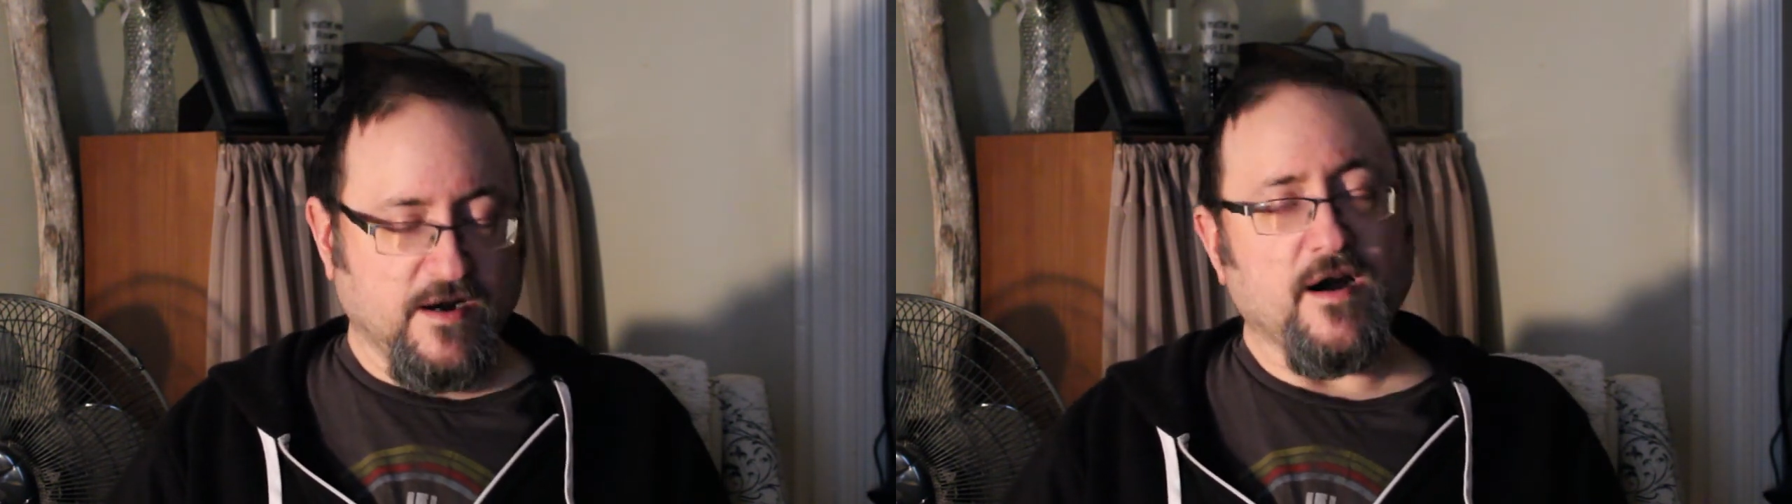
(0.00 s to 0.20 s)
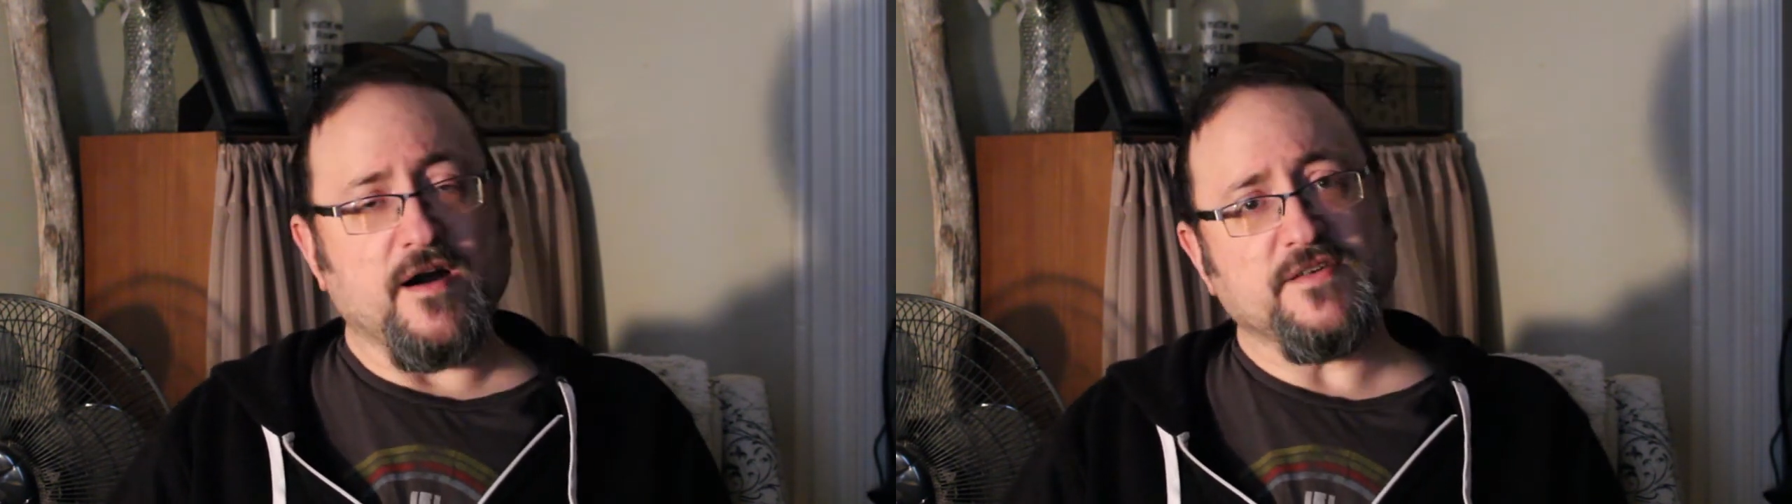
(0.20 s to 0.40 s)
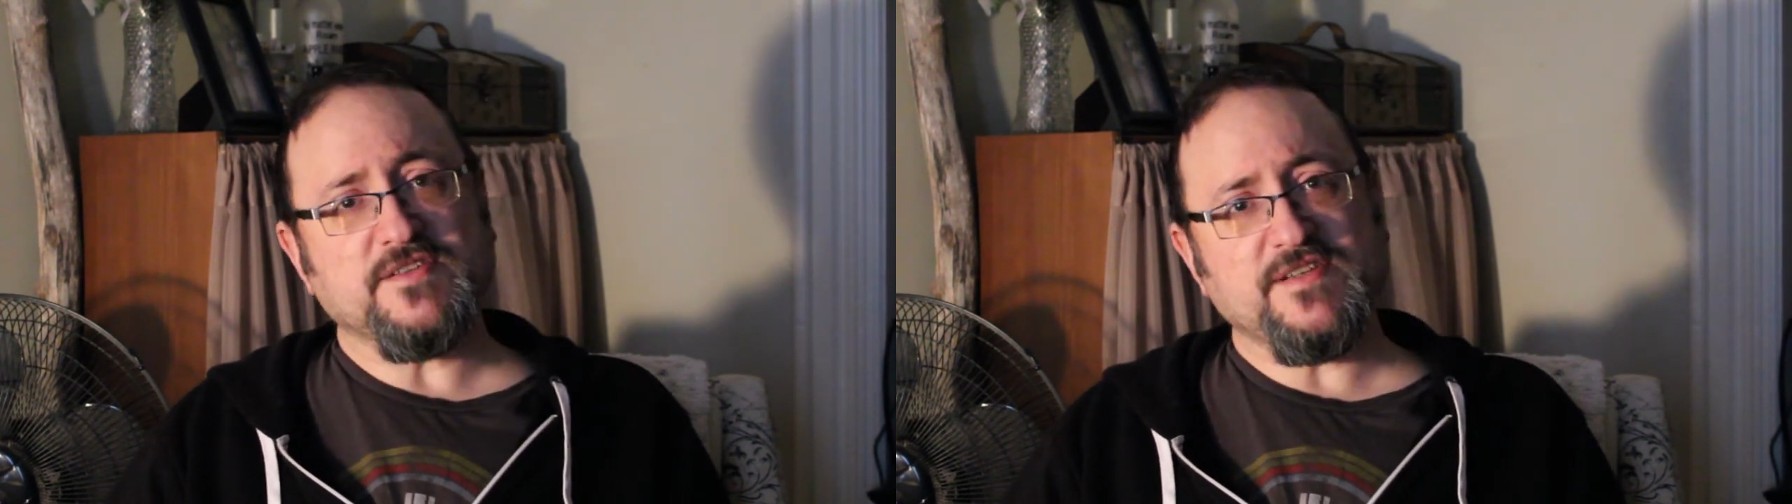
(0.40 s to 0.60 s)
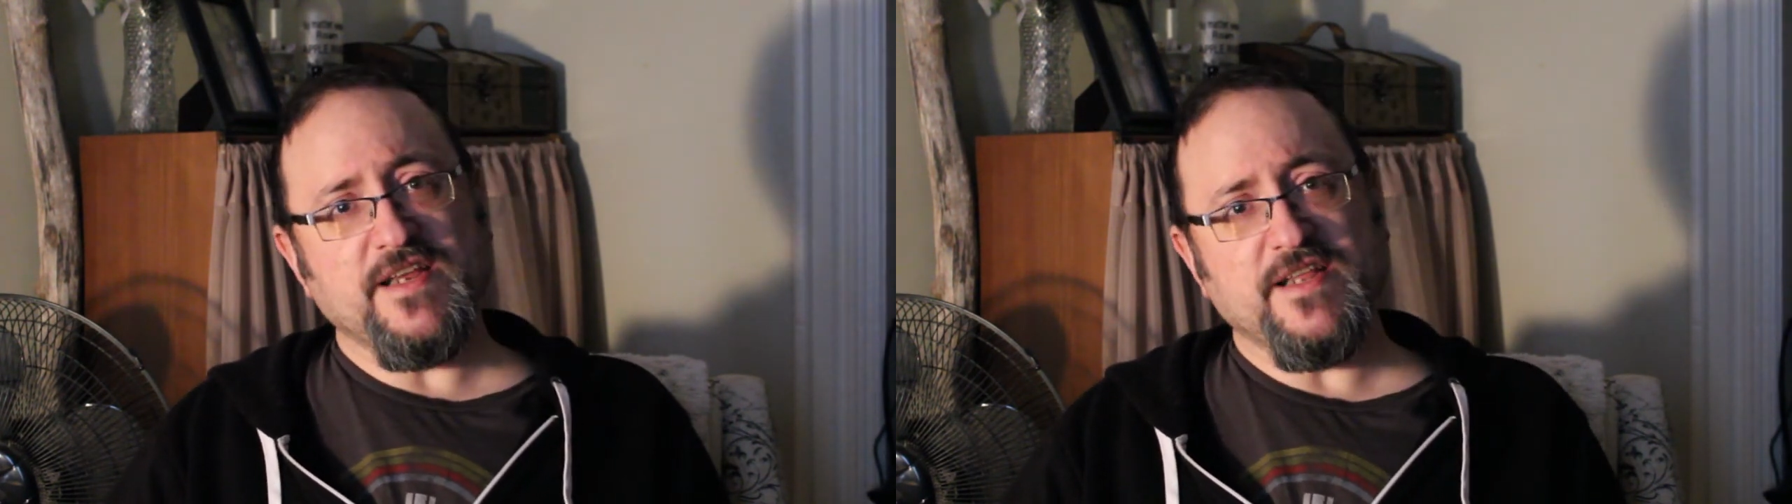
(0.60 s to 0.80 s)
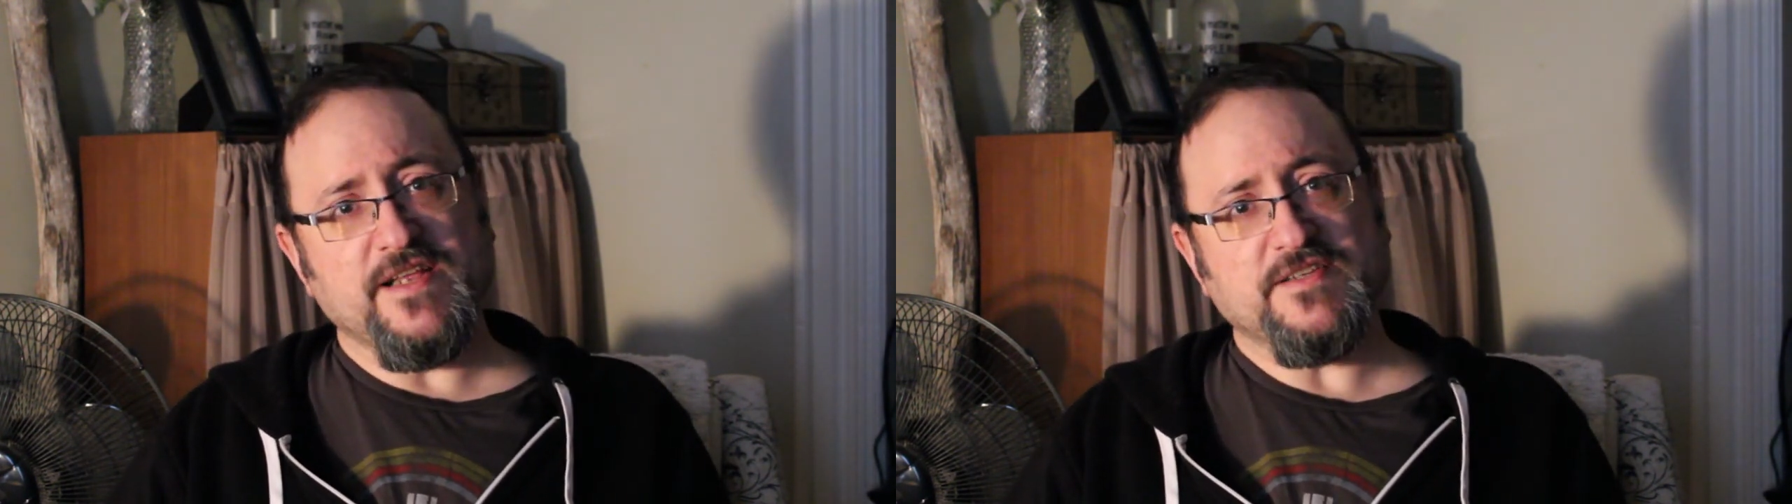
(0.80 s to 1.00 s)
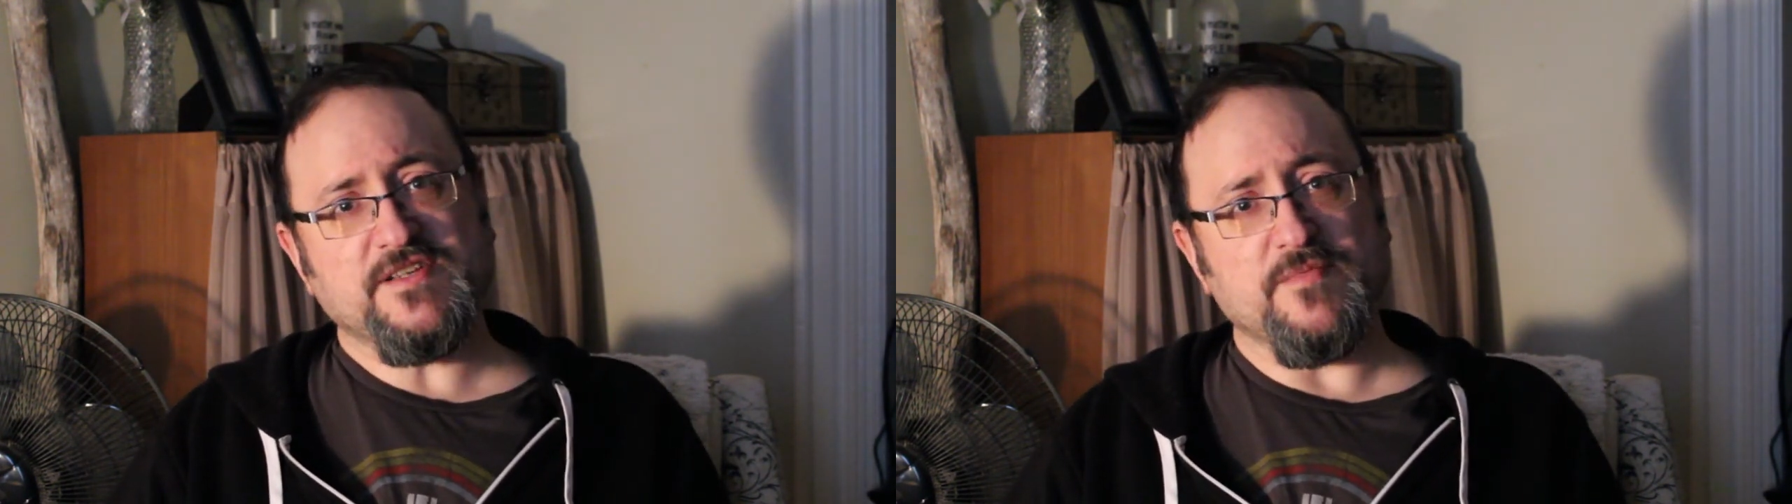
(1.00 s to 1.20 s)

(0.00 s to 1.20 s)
Are CDs